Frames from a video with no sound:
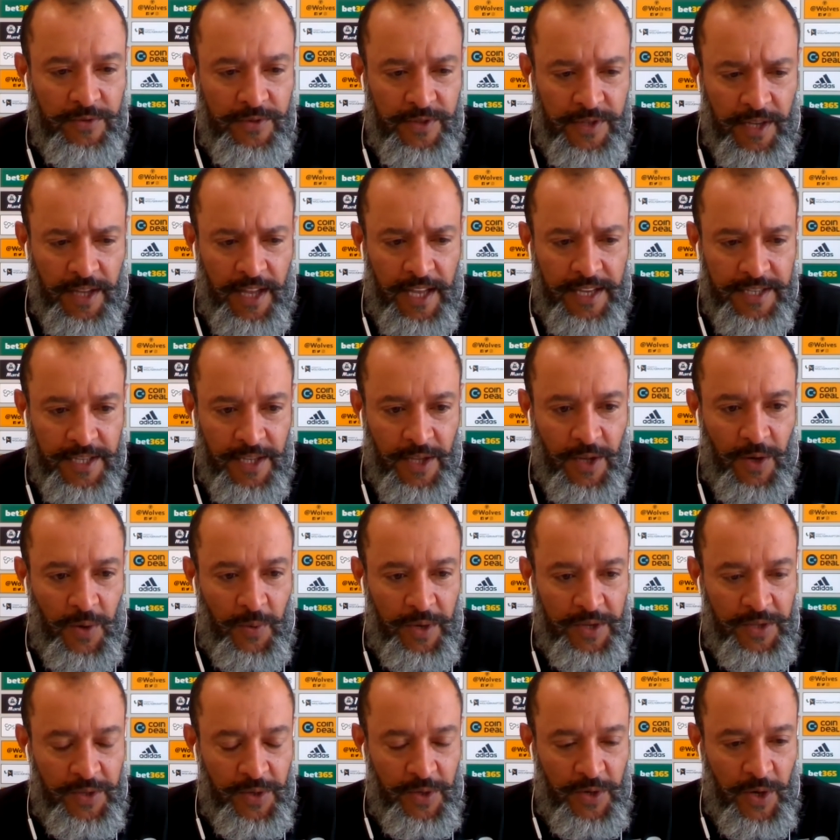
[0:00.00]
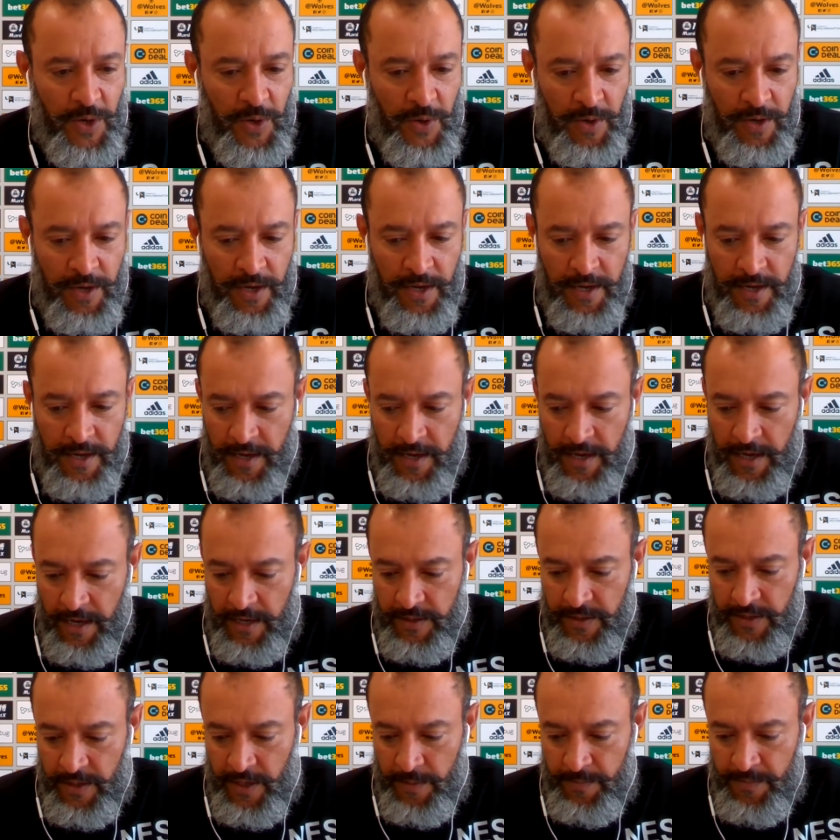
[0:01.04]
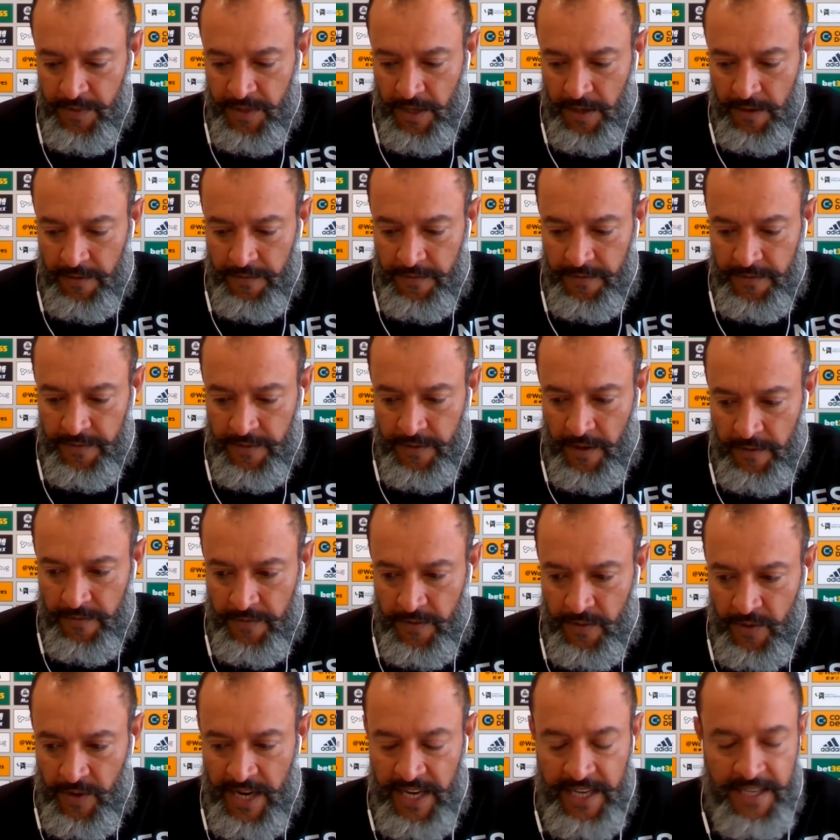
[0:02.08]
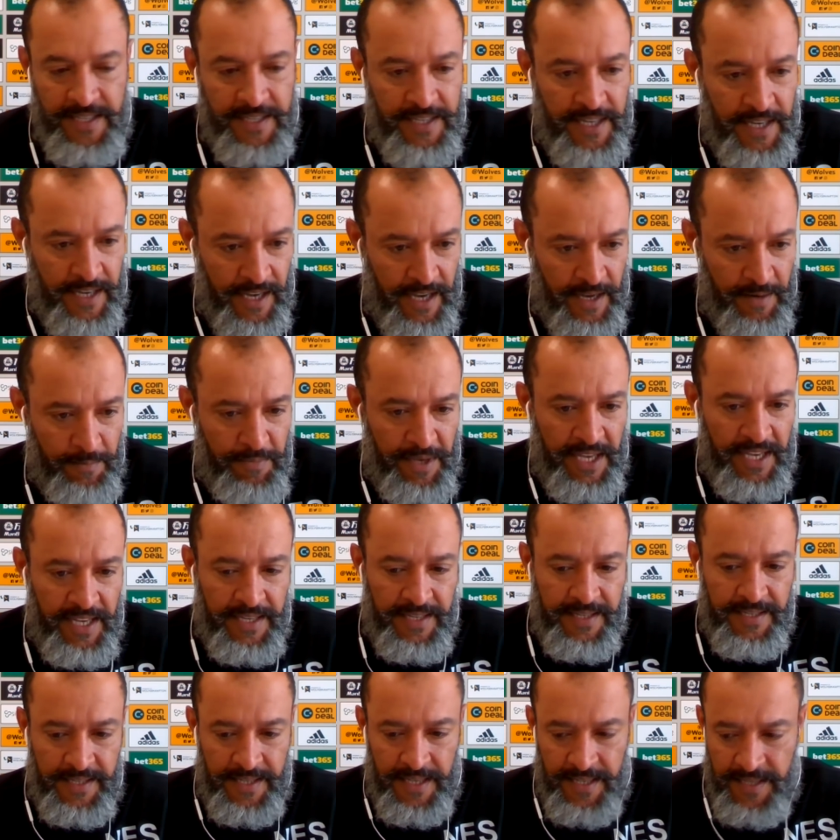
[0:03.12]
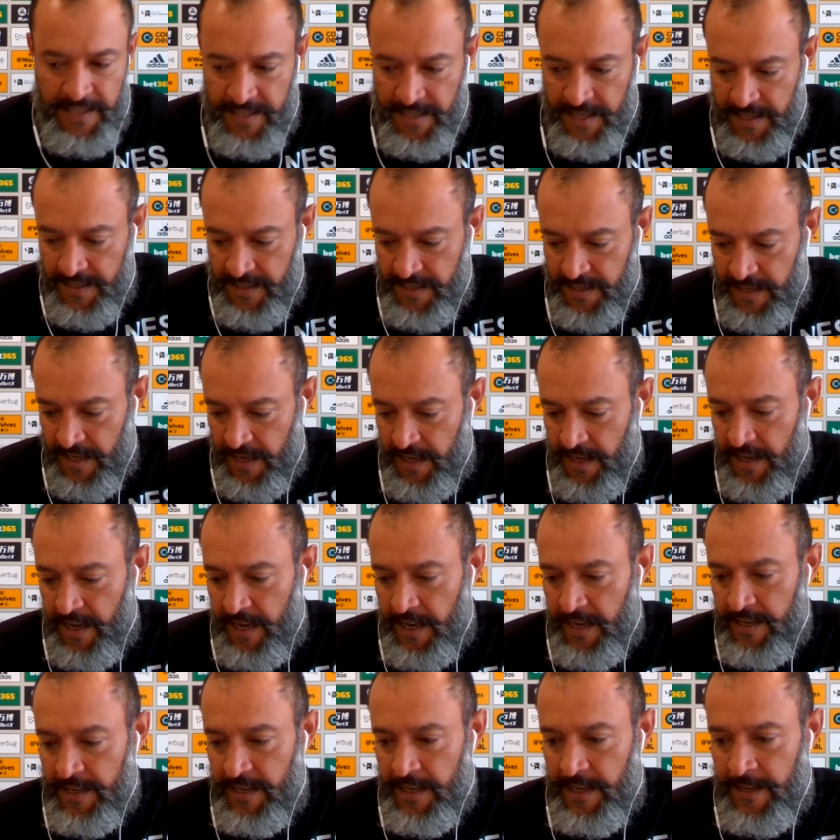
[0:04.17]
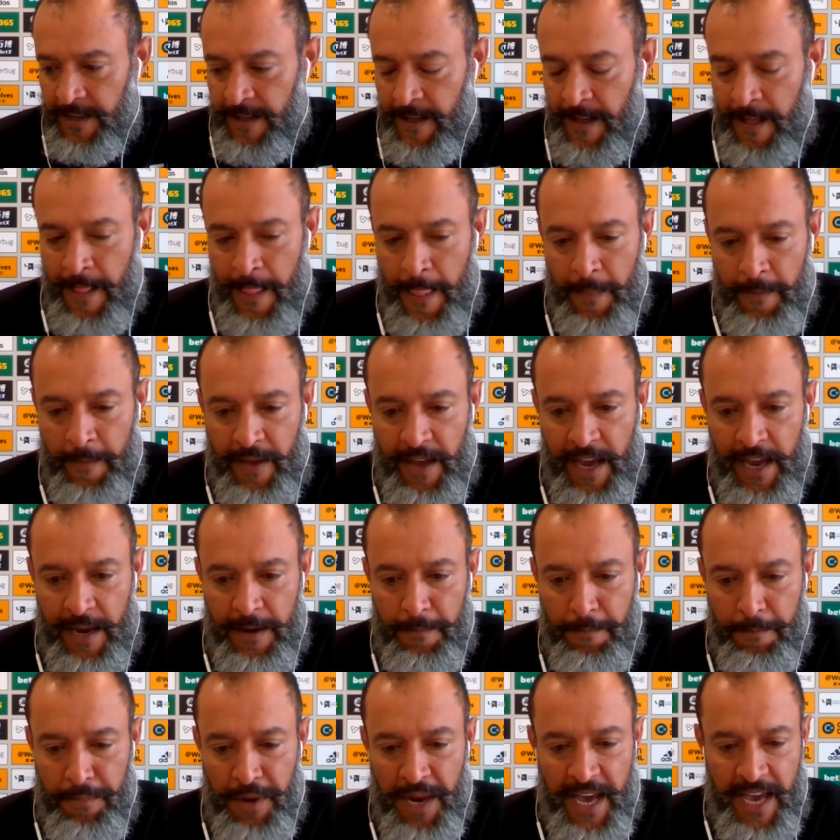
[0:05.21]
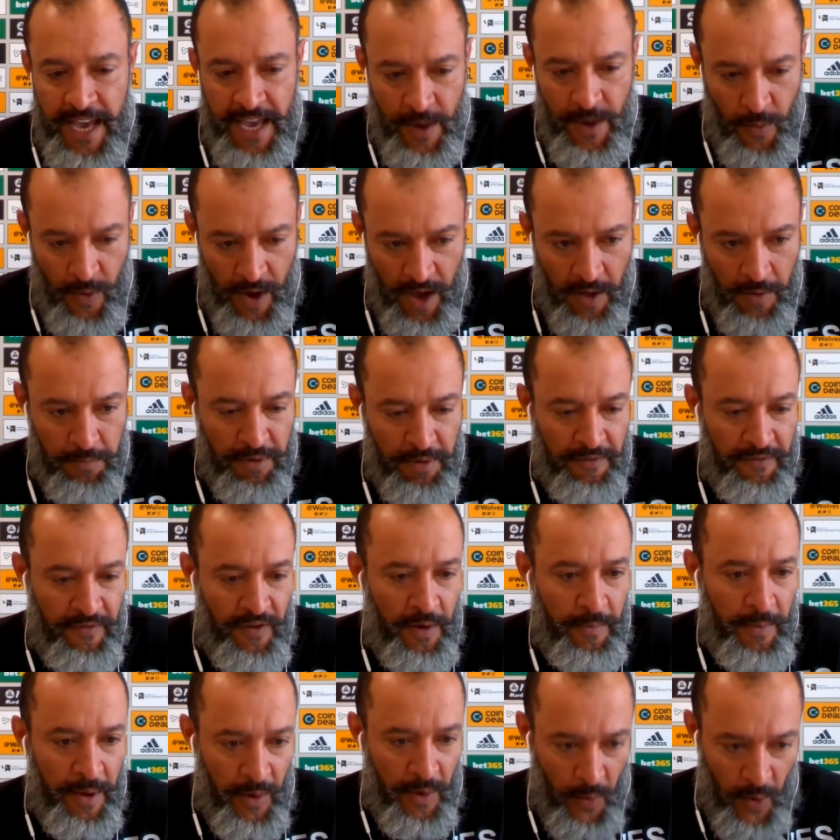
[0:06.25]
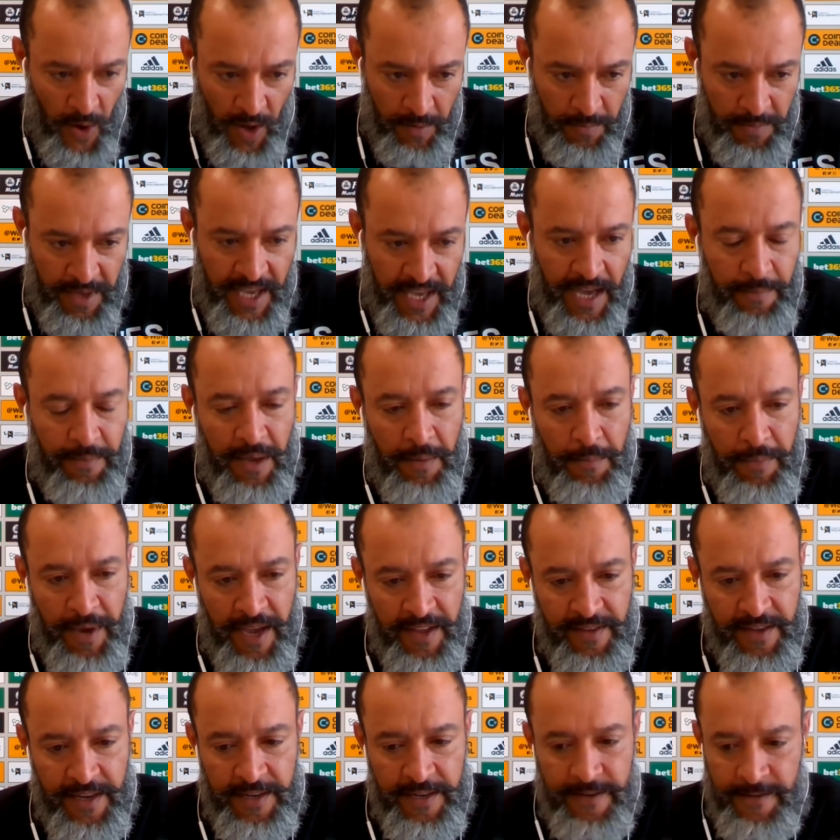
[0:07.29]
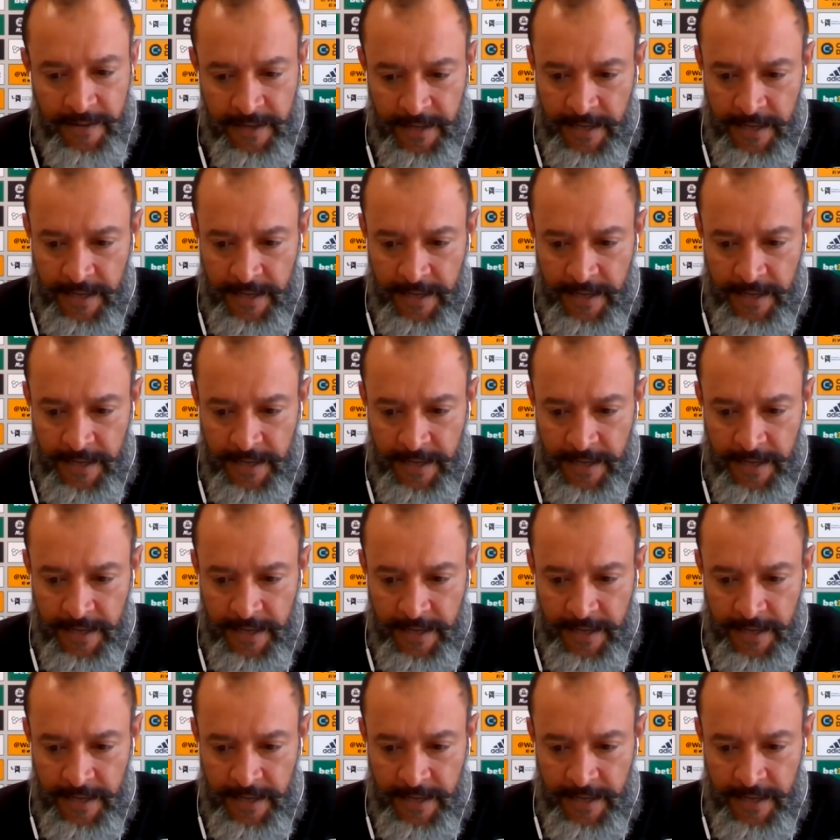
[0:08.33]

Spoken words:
Still has a long way to go in terms of raising and being consistent and playing well, performing well, becoming better.